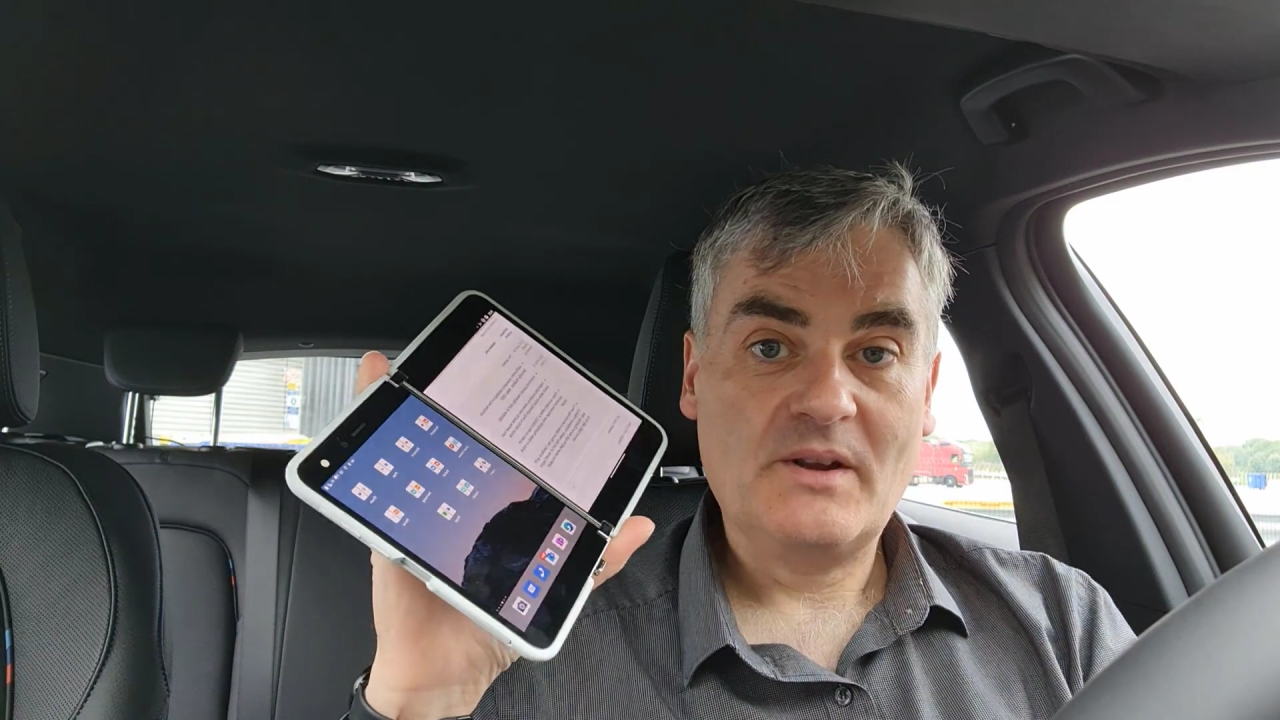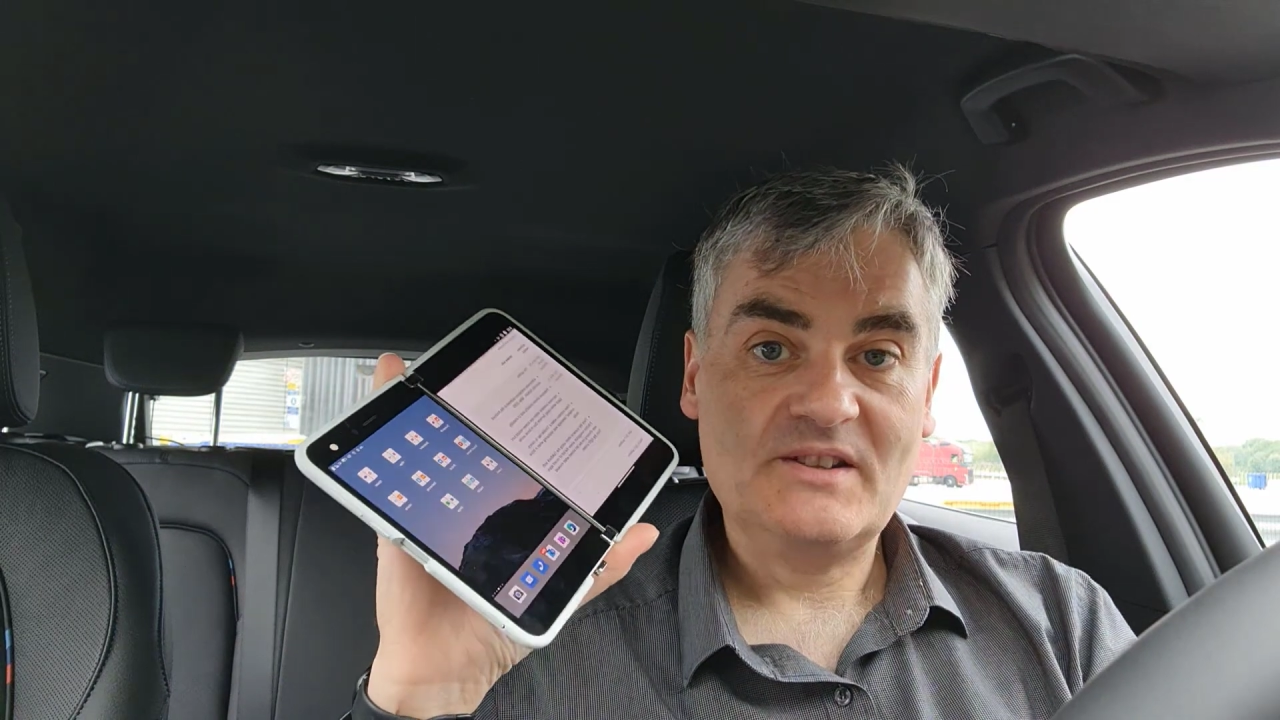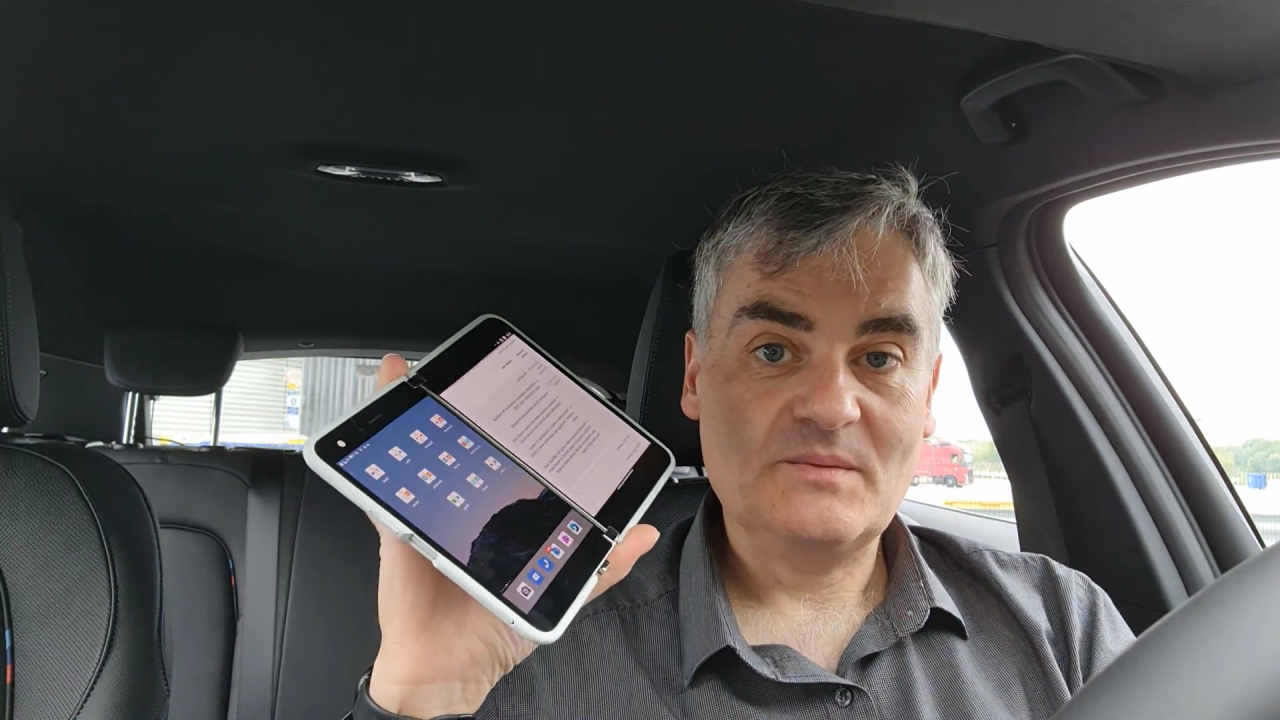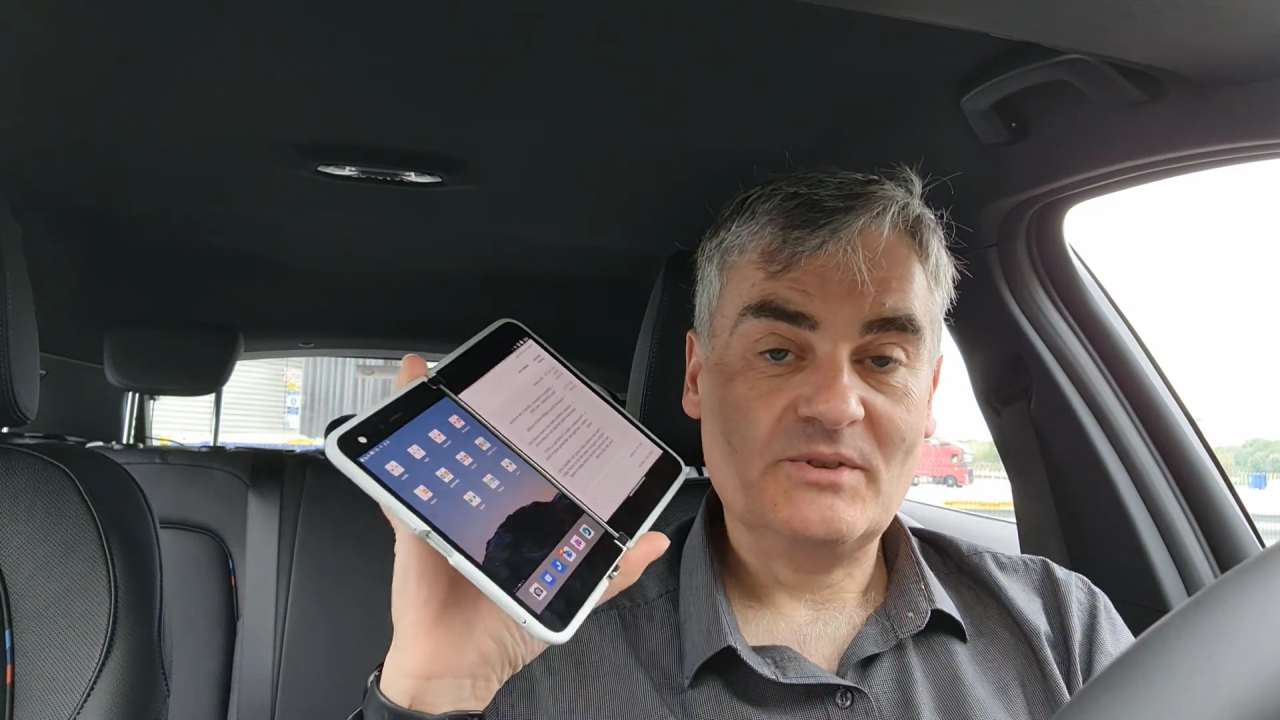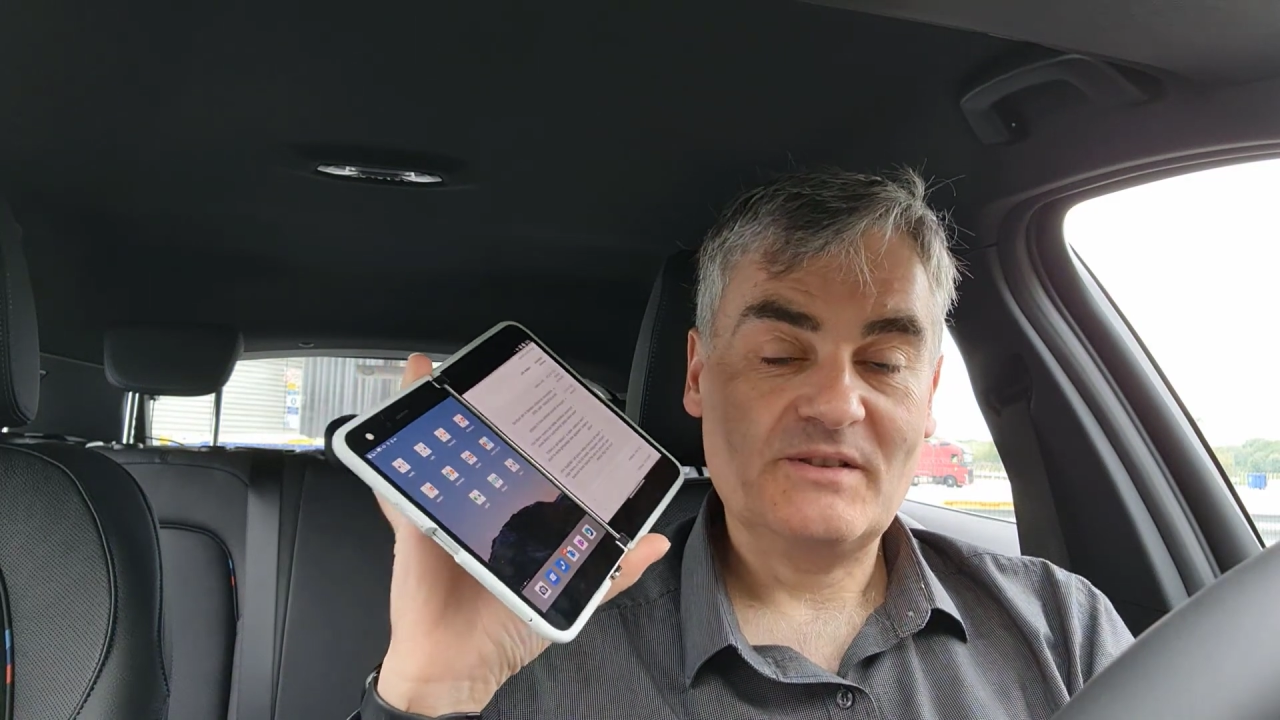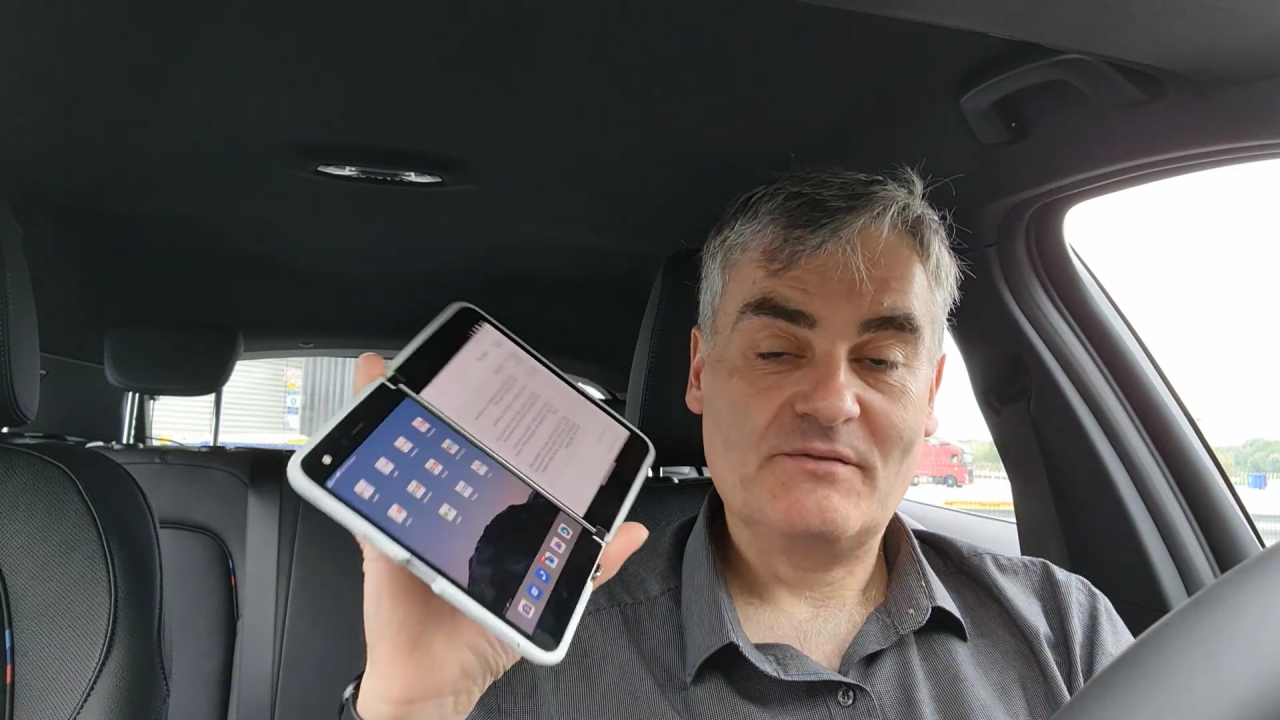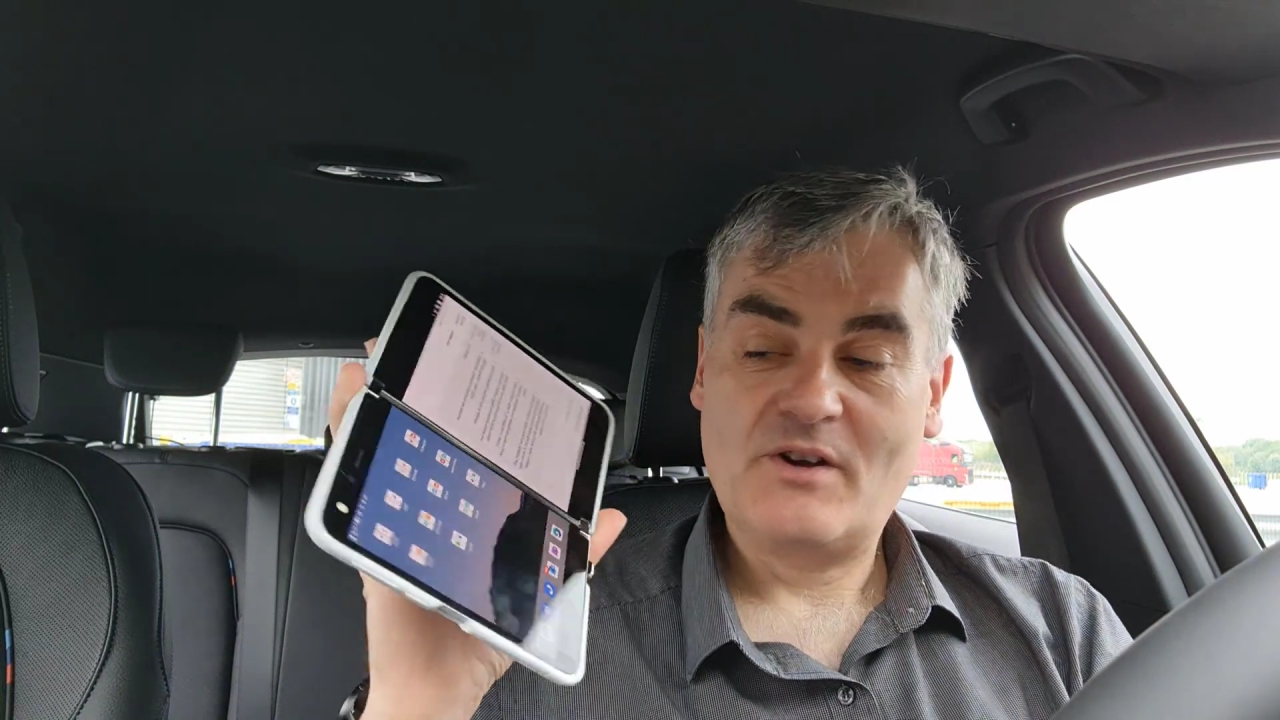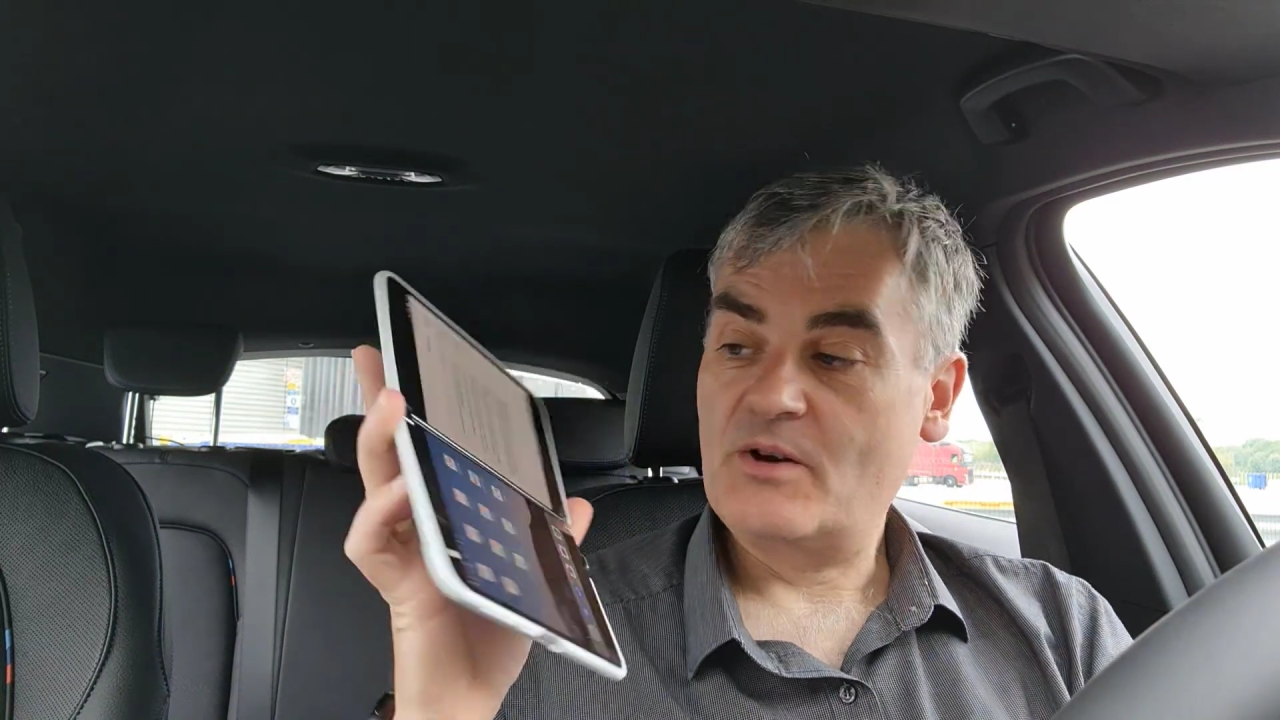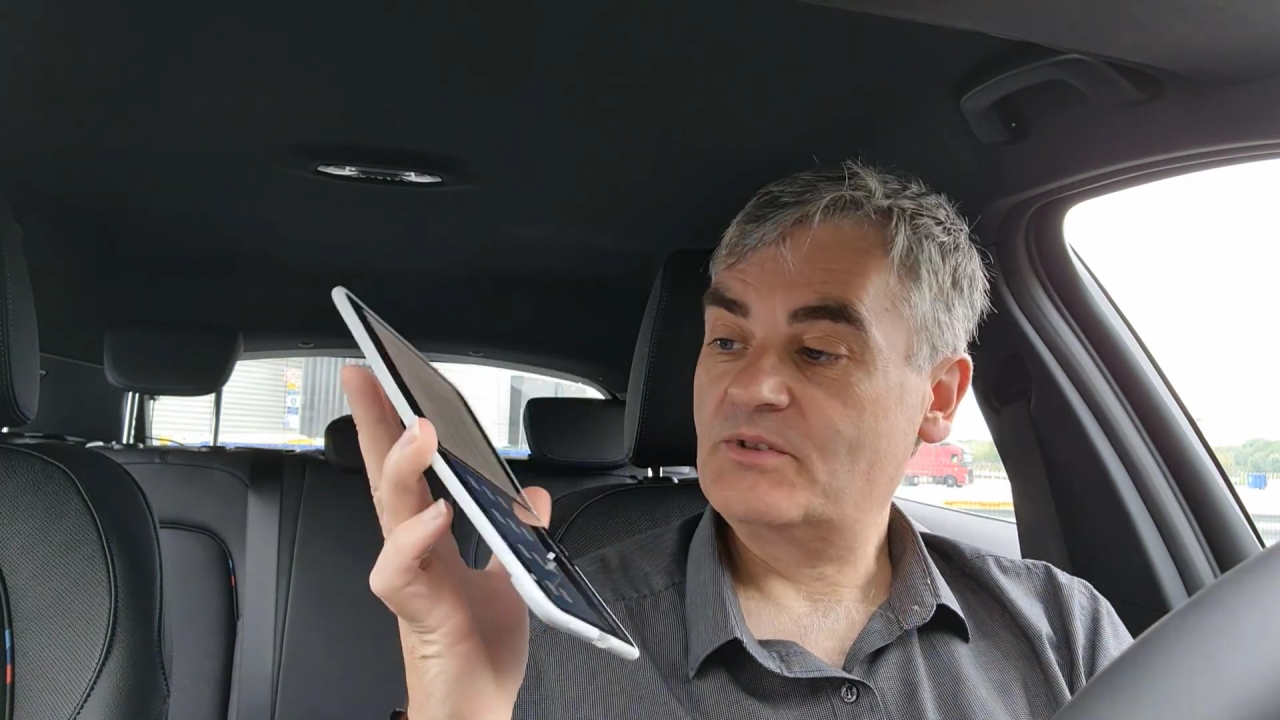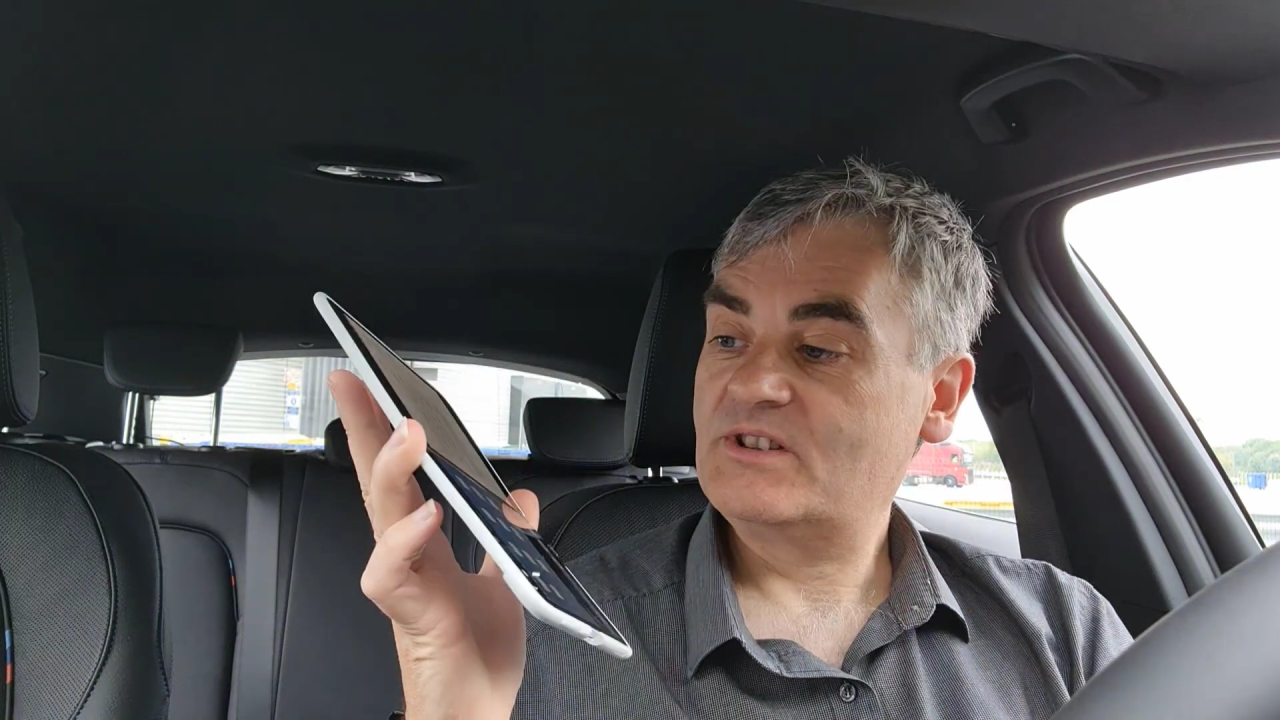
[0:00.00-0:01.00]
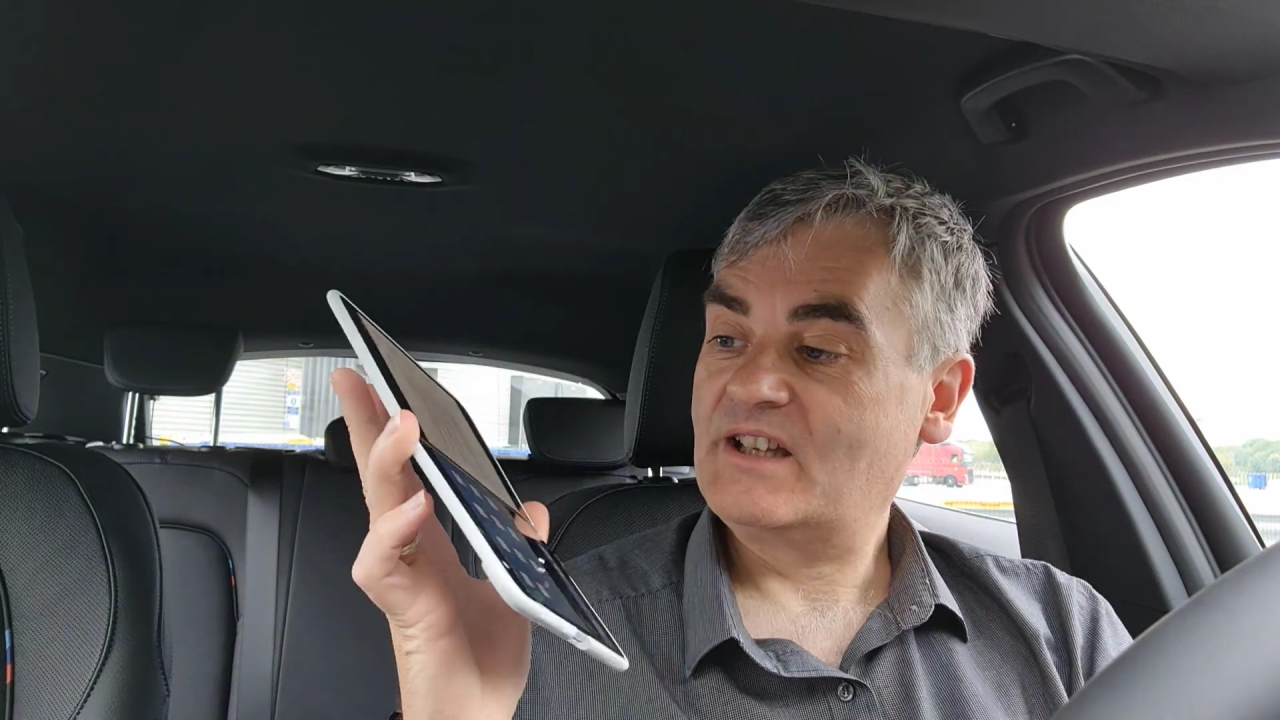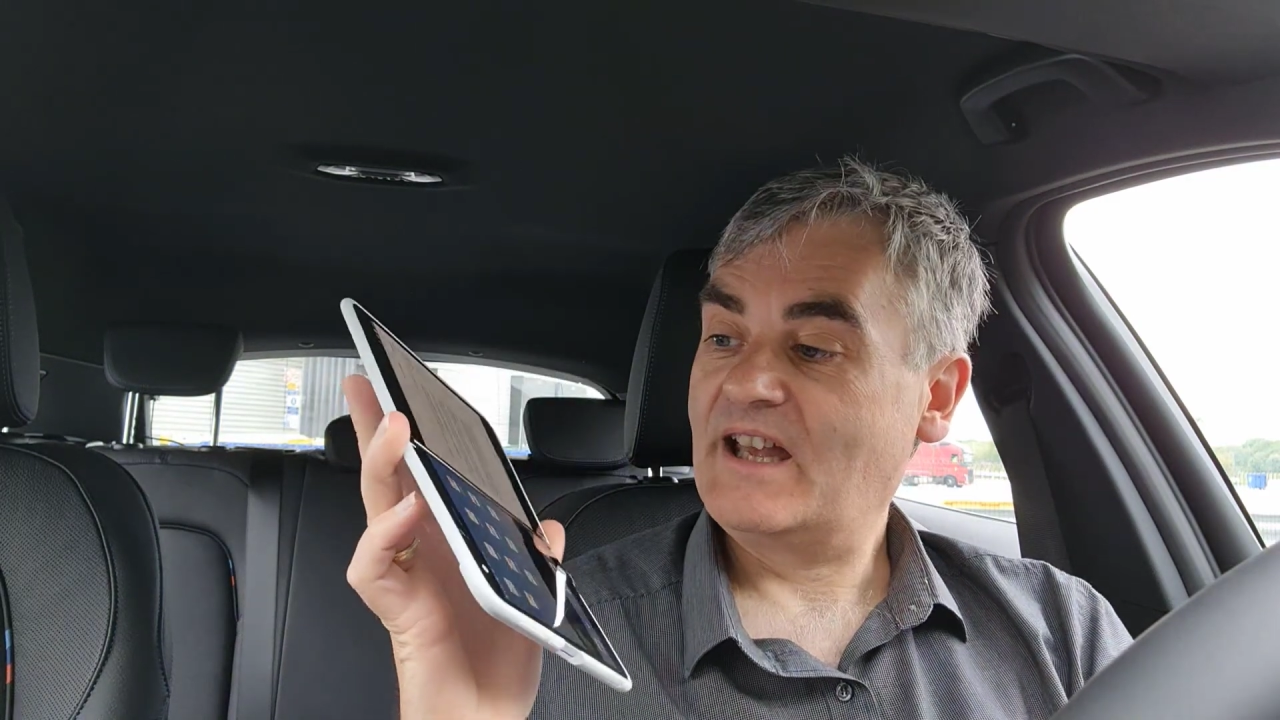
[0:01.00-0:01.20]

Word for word: it's a brilliant phone.